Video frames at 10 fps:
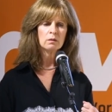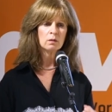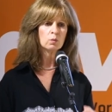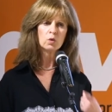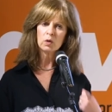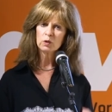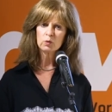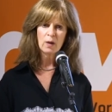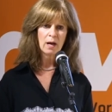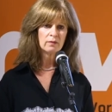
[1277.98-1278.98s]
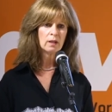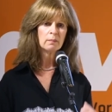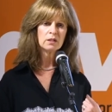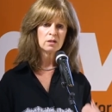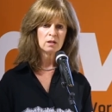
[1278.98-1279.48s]
the world around them
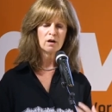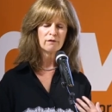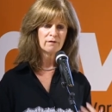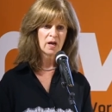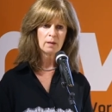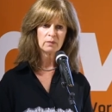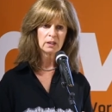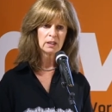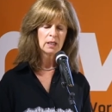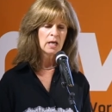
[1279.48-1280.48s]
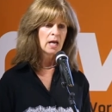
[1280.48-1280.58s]
and to their family.